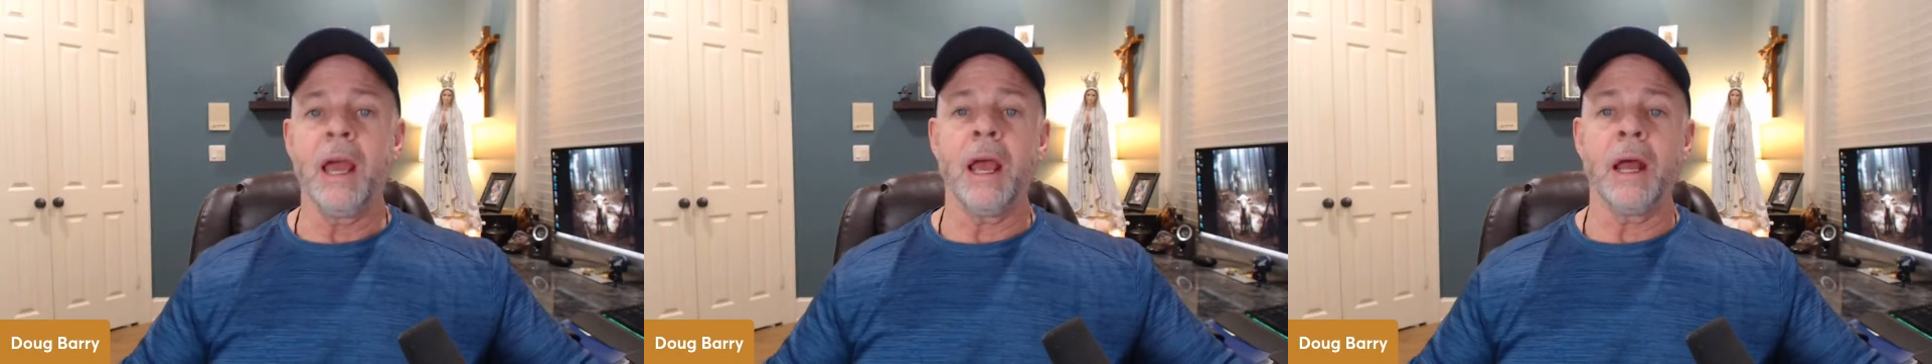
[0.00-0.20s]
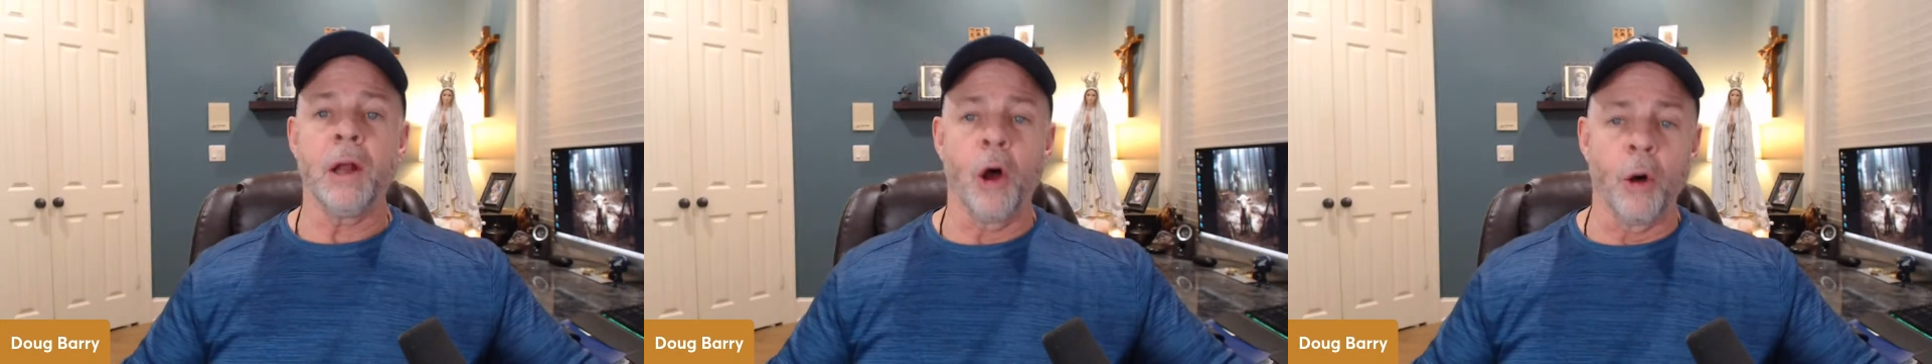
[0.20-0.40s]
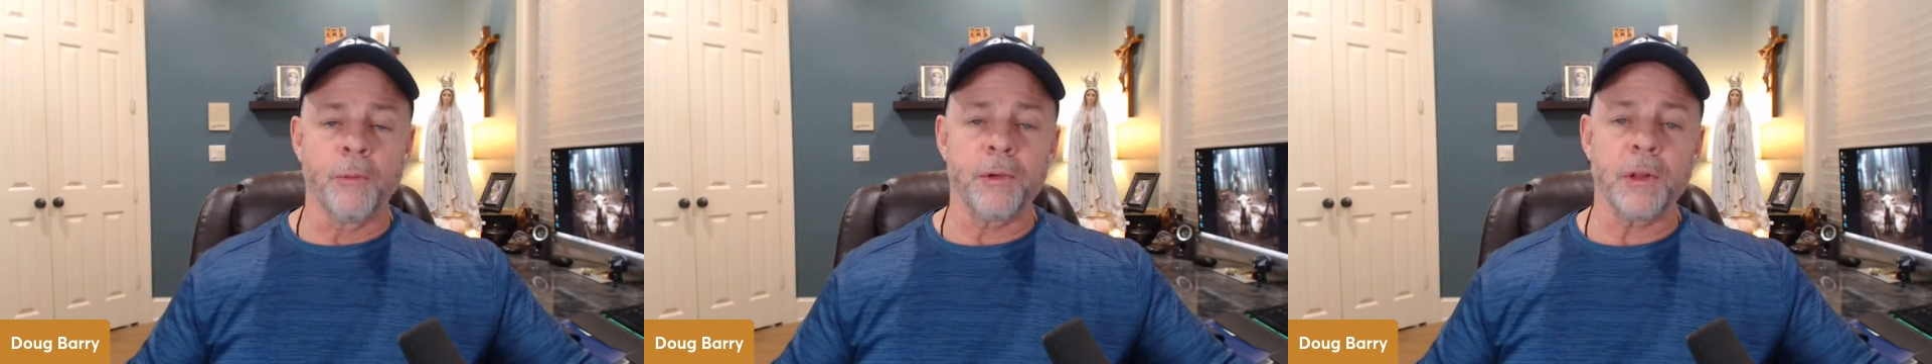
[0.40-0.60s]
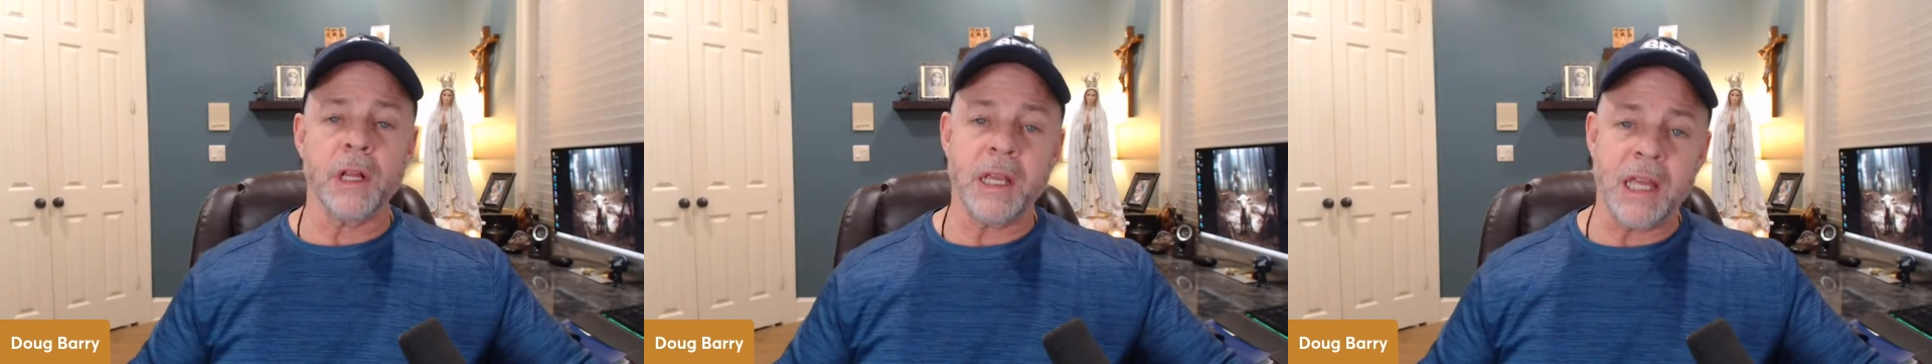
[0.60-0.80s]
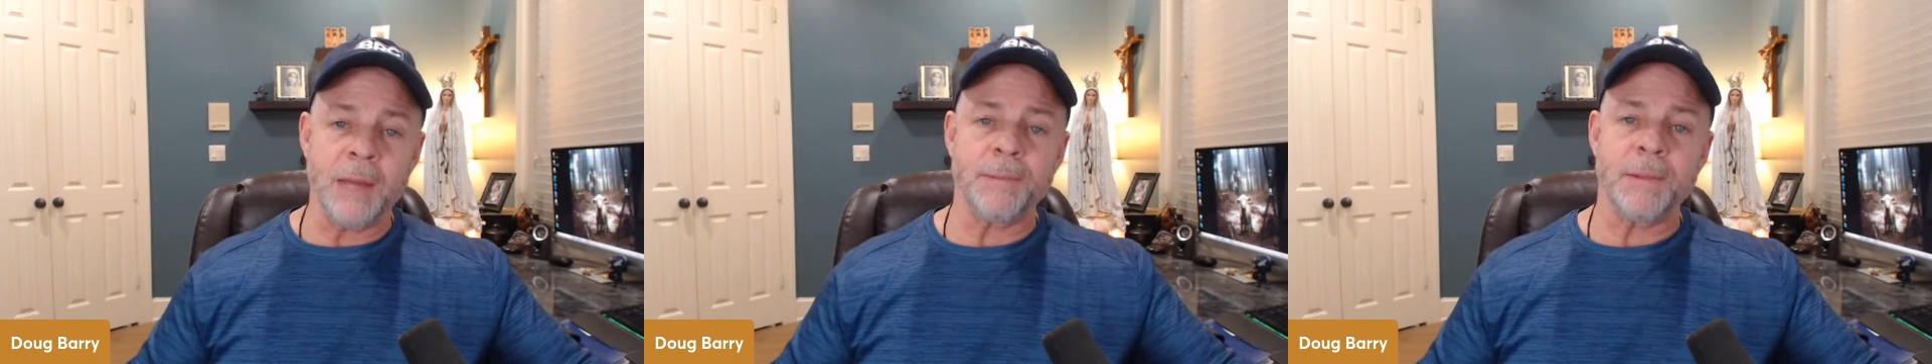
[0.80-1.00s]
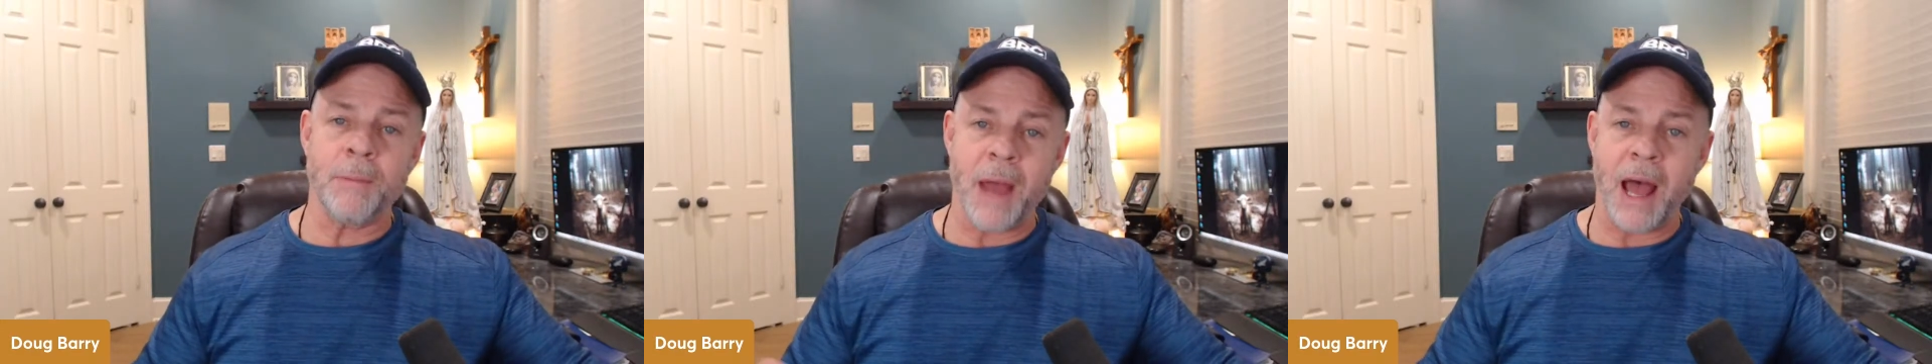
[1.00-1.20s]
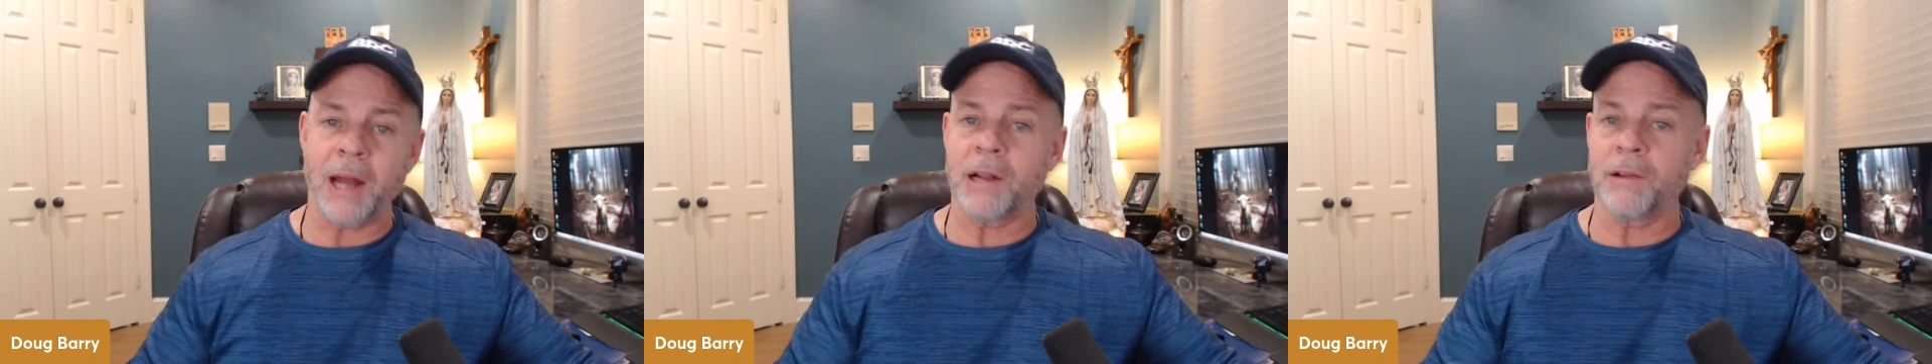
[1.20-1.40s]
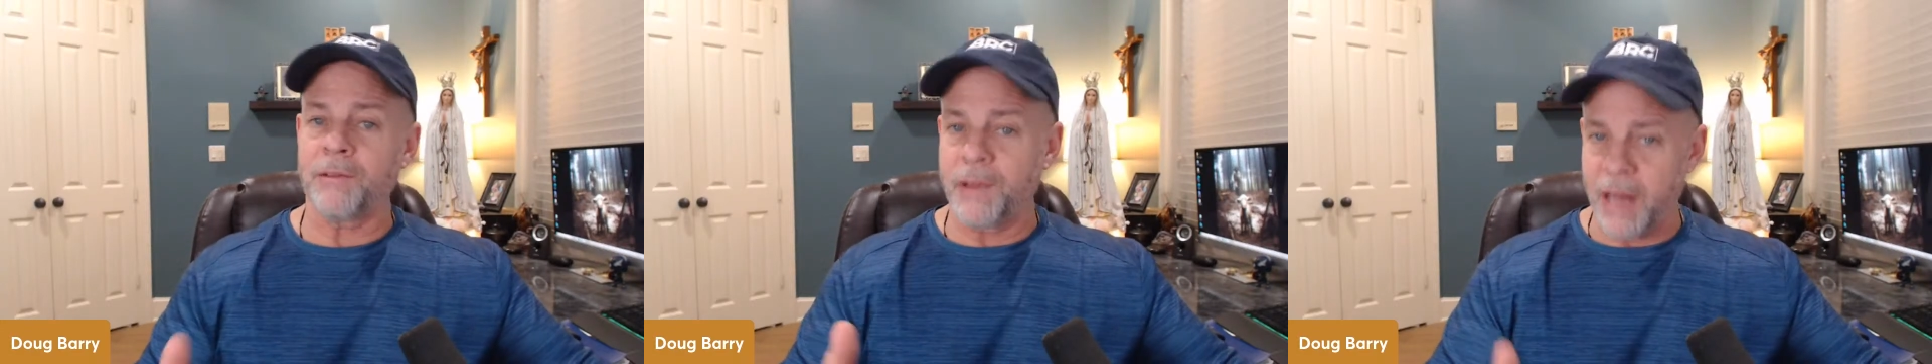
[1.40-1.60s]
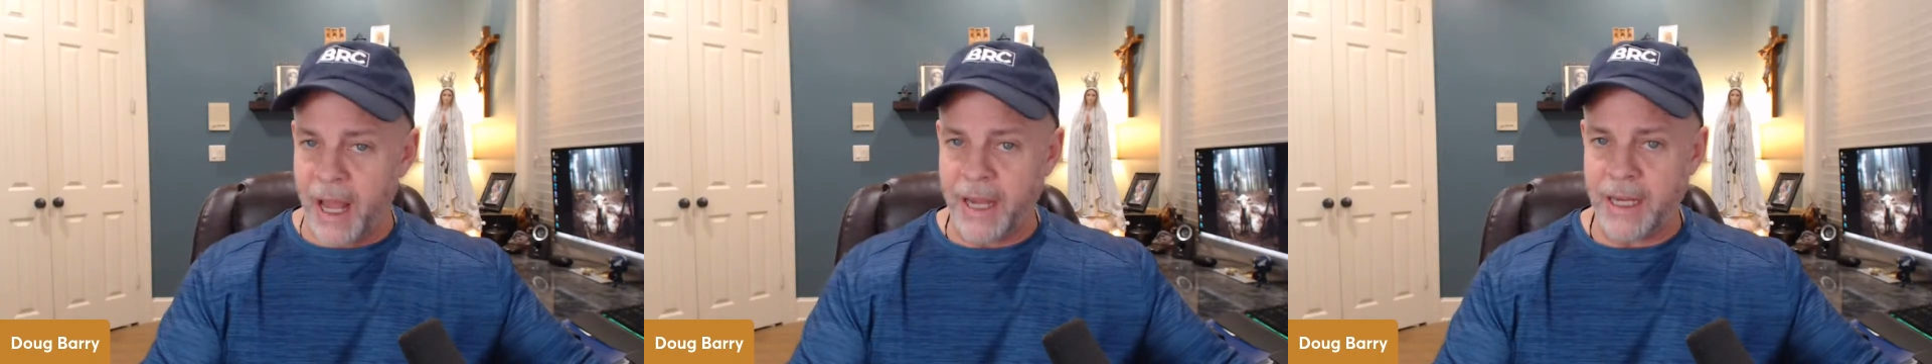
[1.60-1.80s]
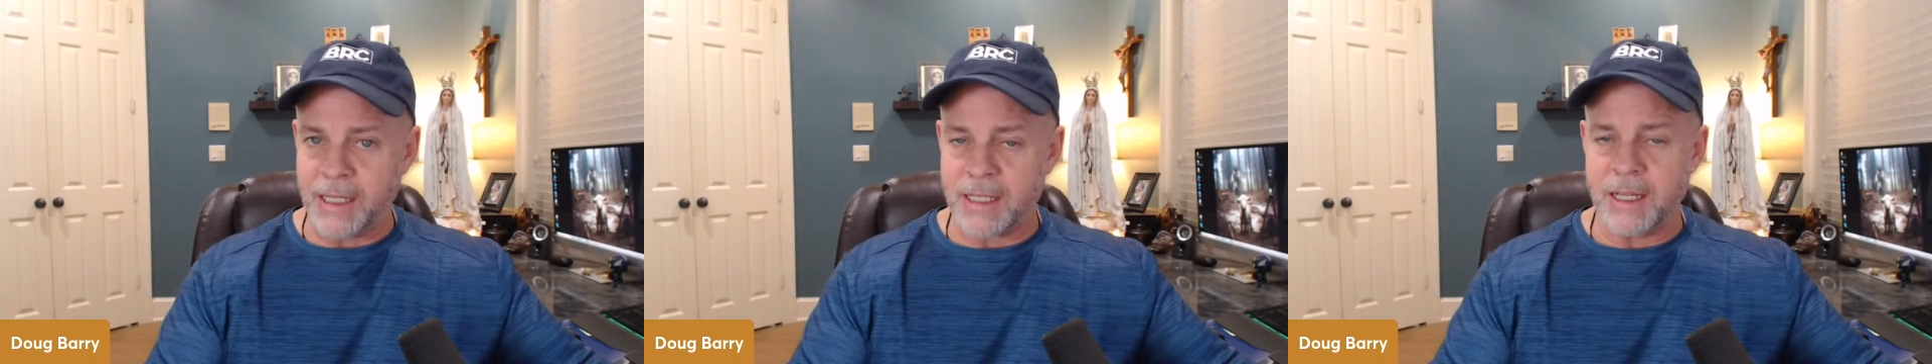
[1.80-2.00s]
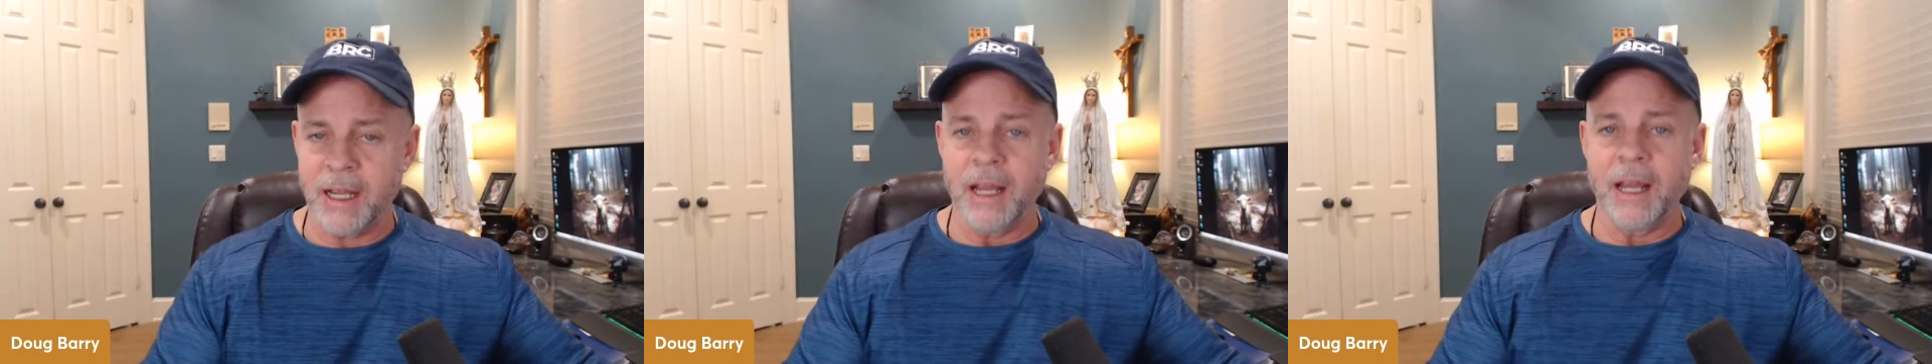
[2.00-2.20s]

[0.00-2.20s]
and hopefully keep them out of light.